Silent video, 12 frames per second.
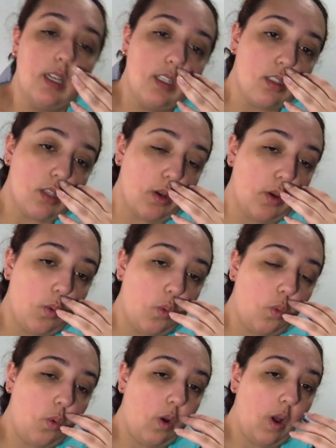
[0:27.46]
So
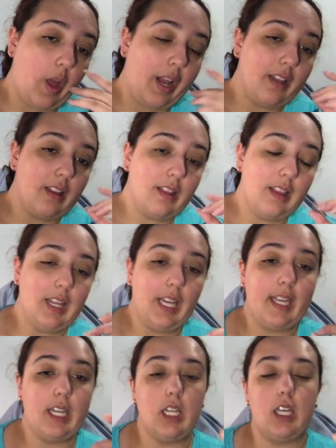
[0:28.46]

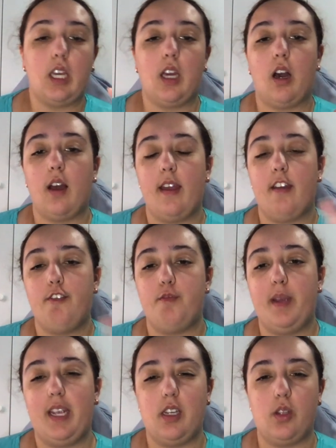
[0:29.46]
lately I have
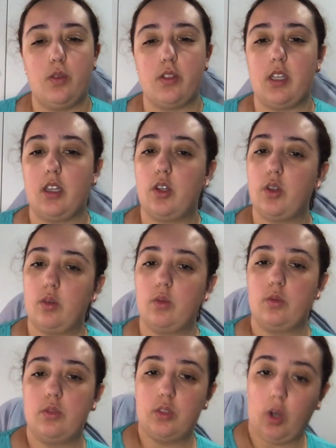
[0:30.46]
been using Google
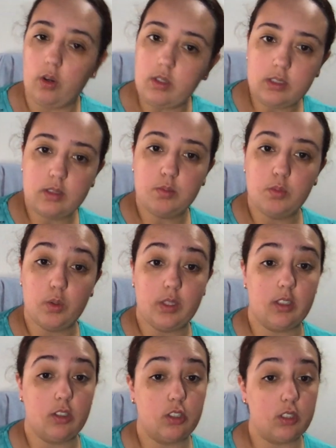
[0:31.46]
Docs more
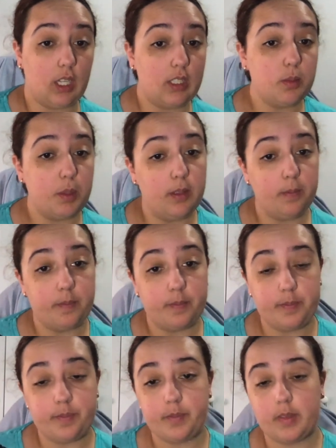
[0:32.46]
than Shakespeare,
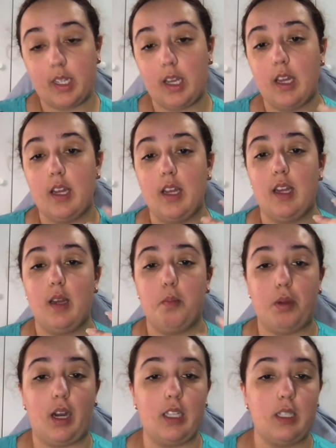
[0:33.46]

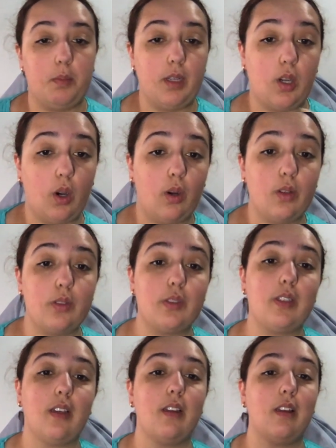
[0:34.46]
partly
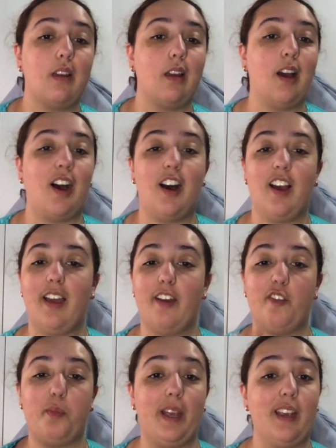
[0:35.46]
because I
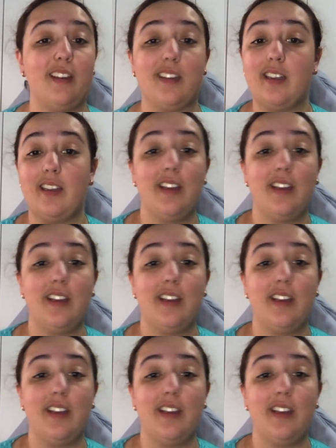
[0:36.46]
have been